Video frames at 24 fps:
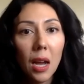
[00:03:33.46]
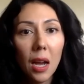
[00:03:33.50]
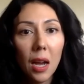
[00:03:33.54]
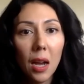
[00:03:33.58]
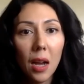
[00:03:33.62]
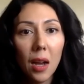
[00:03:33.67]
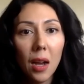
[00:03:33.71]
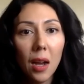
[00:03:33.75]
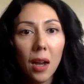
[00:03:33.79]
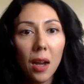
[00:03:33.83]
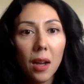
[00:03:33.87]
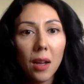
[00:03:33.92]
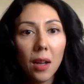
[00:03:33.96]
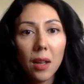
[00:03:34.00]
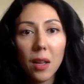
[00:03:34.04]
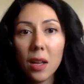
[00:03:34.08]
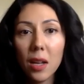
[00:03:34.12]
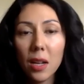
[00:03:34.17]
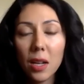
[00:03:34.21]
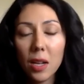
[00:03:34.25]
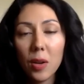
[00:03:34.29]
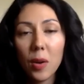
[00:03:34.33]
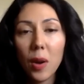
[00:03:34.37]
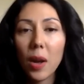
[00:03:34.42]
Uh,
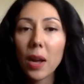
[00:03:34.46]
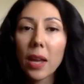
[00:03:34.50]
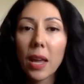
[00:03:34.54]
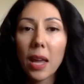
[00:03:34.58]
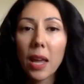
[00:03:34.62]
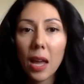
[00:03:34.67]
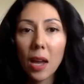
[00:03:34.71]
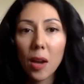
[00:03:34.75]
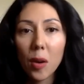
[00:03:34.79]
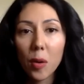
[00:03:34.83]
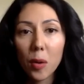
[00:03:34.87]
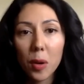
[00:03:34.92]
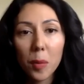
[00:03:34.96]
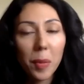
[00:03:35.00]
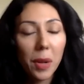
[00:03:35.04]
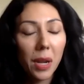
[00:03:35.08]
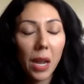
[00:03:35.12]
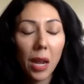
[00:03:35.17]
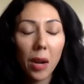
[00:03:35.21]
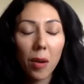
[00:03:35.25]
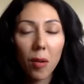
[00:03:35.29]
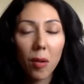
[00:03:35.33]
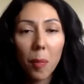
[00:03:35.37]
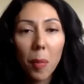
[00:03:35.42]
you know, I can't go to
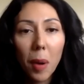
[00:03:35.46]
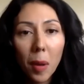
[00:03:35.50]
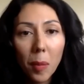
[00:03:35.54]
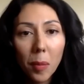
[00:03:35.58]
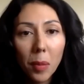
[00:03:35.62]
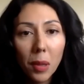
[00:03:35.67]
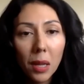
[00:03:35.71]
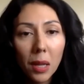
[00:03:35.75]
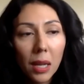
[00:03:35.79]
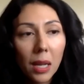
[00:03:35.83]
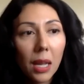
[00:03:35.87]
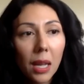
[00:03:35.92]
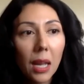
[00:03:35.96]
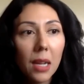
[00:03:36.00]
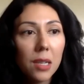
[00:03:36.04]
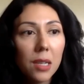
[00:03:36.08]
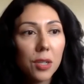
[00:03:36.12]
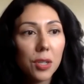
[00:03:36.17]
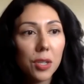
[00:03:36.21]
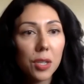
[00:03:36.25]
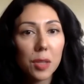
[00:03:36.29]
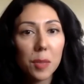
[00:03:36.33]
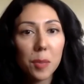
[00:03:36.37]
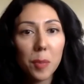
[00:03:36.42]
Banana Republic
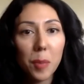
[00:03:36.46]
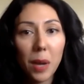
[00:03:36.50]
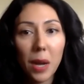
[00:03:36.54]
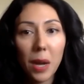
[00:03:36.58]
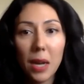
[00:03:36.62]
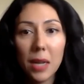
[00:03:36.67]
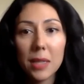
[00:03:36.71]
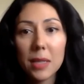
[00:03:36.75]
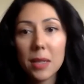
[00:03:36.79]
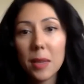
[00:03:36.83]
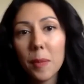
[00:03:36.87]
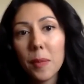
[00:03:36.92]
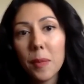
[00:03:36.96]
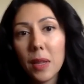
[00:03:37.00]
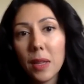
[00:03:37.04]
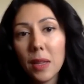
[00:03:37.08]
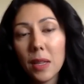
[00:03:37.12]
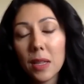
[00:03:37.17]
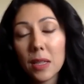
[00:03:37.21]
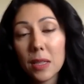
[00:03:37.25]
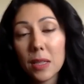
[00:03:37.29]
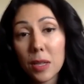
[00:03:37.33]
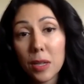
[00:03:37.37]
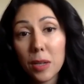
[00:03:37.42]
and just buy
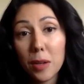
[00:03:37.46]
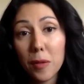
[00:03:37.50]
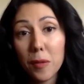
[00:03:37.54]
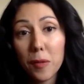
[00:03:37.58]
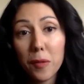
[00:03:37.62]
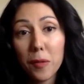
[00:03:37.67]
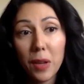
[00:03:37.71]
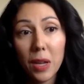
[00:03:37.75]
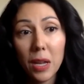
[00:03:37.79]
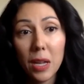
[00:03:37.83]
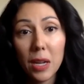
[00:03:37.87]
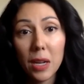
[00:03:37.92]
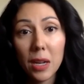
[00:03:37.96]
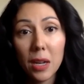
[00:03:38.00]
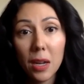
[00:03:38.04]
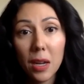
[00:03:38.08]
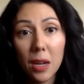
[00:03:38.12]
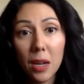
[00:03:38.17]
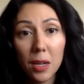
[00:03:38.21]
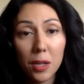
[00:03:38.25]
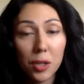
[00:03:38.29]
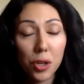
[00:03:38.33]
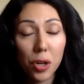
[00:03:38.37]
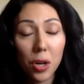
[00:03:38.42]
something that's going to fit
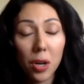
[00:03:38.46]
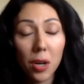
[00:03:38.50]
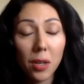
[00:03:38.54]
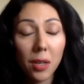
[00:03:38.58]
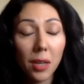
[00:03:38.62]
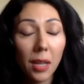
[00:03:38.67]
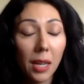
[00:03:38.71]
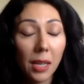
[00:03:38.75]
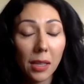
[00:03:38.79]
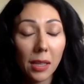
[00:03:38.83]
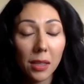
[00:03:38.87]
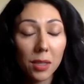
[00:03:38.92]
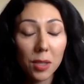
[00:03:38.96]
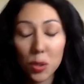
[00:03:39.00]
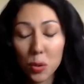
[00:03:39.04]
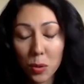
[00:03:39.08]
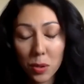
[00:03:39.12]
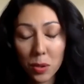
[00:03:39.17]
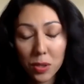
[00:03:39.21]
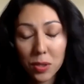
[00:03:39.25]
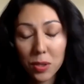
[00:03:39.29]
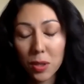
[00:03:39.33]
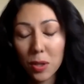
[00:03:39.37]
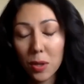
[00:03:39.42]
a charred legless
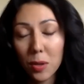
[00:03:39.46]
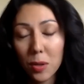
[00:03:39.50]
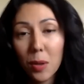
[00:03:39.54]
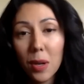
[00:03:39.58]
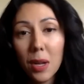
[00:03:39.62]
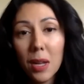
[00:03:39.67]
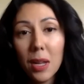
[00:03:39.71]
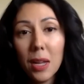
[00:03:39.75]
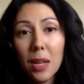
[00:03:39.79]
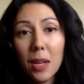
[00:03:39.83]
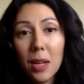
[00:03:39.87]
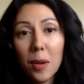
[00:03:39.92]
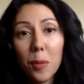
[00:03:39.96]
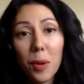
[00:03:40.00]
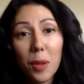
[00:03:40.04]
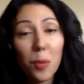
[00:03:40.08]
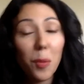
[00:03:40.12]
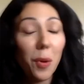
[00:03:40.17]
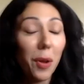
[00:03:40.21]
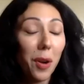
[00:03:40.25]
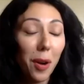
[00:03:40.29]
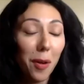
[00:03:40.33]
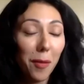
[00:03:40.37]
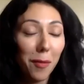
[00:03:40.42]
torso
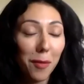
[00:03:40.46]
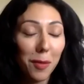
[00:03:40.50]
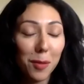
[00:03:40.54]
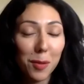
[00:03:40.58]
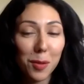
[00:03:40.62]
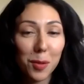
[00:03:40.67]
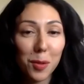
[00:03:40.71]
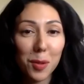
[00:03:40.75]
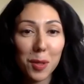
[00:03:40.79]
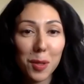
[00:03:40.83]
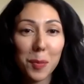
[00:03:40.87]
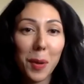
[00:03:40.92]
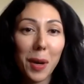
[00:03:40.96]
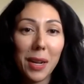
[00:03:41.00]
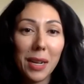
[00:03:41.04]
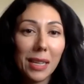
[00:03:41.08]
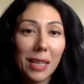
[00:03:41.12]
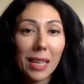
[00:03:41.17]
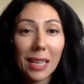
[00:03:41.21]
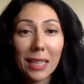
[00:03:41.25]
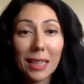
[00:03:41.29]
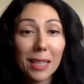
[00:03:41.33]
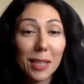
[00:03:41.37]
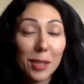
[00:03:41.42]
with one arm fused to his
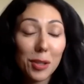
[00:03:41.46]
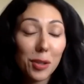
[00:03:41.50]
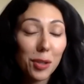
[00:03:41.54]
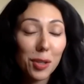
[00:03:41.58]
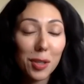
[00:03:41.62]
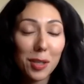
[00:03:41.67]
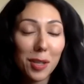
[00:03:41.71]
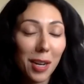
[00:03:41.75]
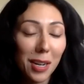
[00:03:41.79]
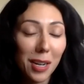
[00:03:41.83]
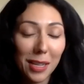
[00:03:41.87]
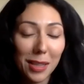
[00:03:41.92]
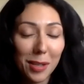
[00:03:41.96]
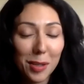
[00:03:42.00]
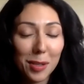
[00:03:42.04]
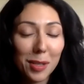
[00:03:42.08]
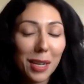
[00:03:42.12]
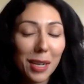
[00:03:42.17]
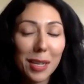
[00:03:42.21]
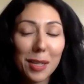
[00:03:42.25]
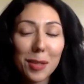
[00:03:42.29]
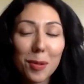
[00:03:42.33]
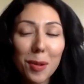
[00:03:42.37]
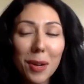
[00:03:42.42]
body. Like that's just not in their
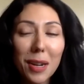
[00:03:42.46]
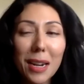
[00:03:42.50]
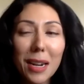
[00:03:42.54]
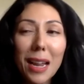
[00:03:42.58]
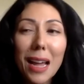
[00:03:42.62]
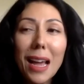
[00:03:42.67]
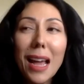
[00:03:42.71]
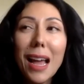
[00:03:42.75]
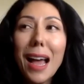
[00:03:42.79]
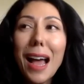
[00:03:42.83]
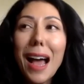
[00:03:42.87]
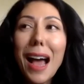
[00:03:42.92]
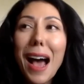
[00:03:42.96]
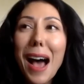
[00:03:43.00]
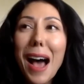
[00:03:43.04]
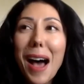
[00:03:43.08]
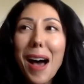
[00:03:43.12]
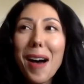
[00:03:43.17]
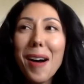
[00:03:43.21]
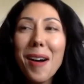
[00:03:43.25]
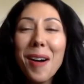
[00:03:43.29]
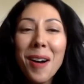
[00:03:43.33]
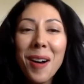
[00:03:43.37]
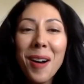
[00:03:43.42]
size run.
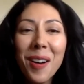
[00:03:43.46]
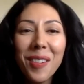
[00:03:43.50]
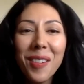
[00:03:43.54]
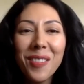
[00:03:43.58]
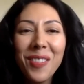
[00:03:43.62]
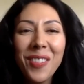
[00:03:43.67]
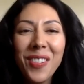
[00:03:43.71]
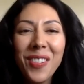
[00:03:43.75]
Um,